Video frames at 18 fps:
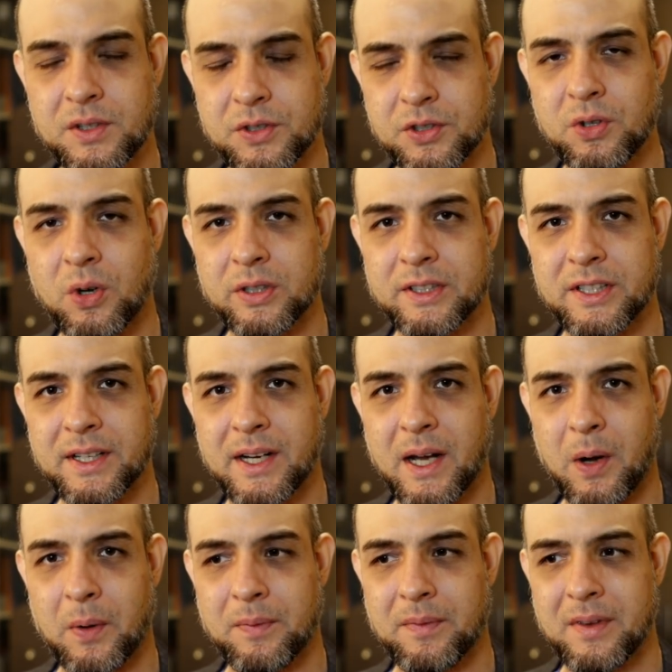sorted
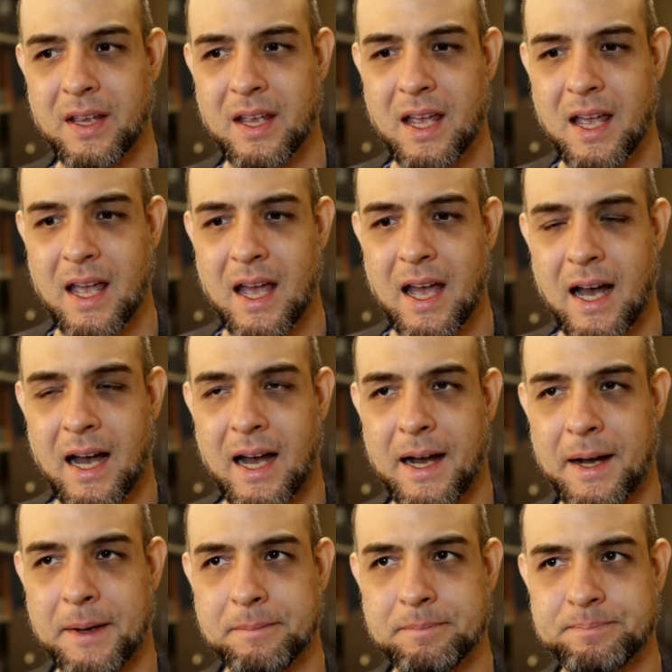out.
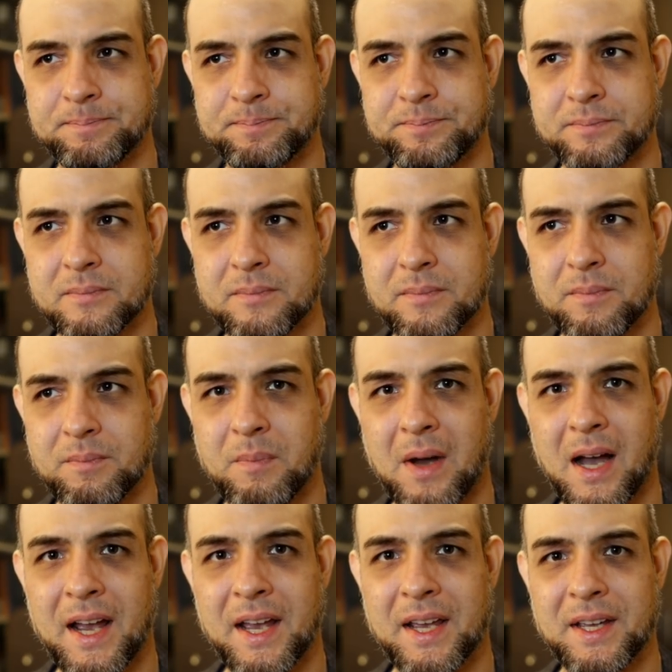
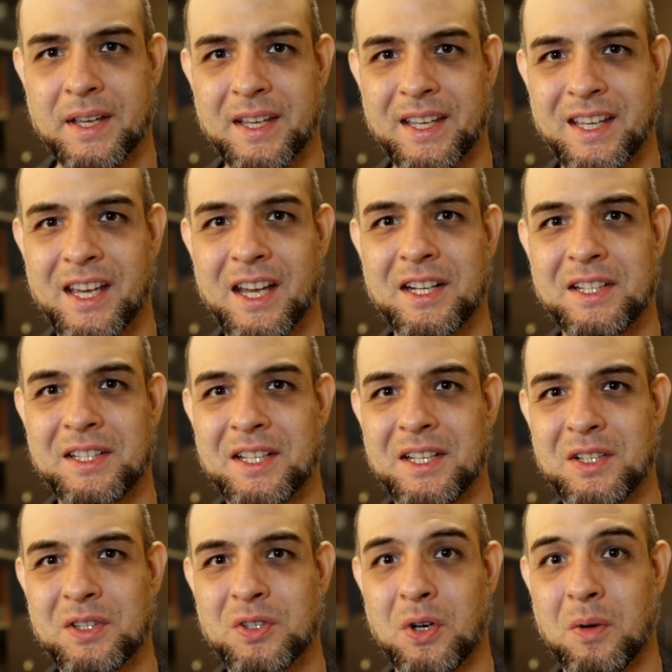My
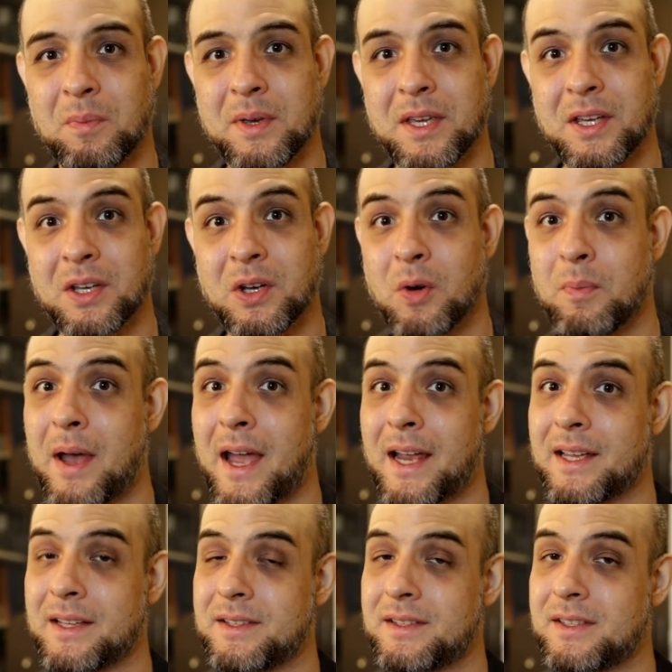ENT told me go
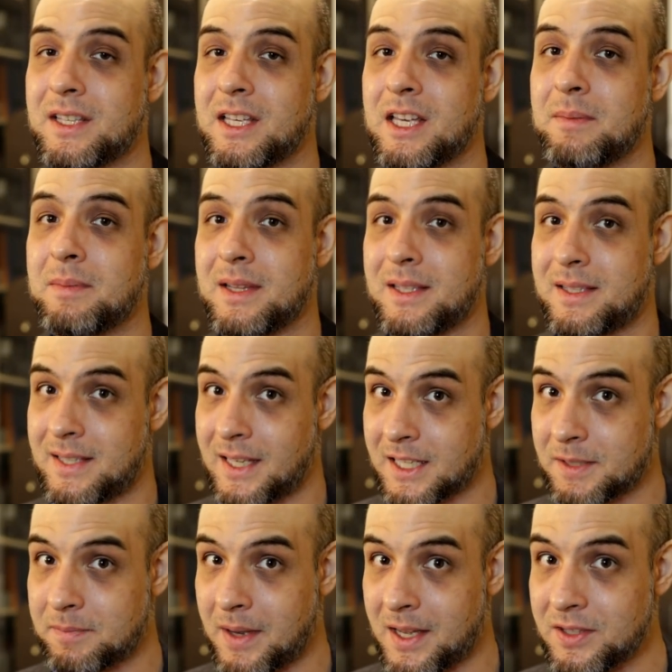back and see him in
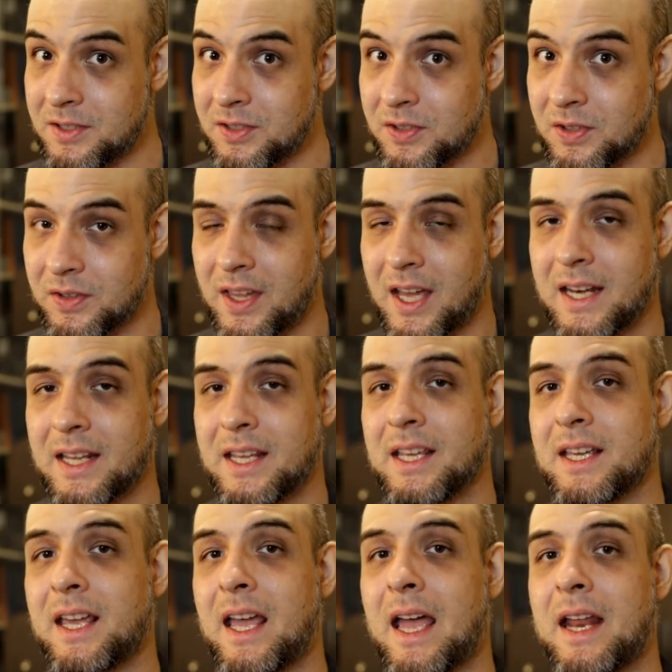6 months so that
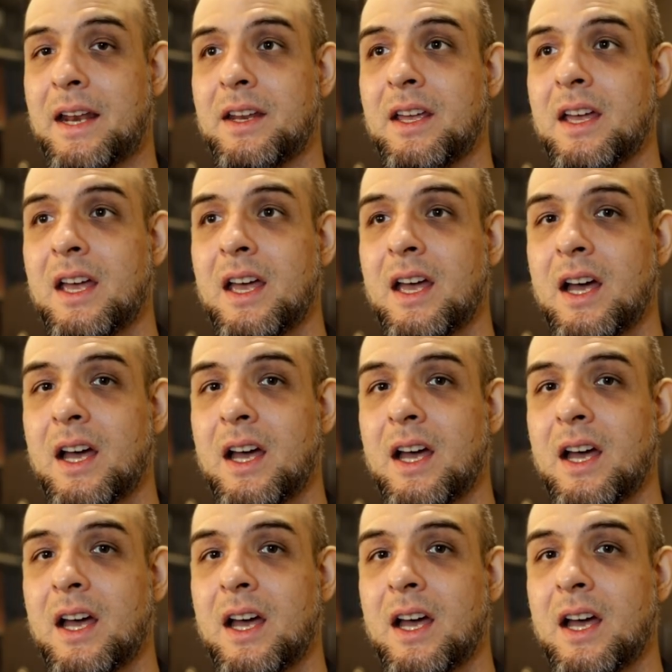he can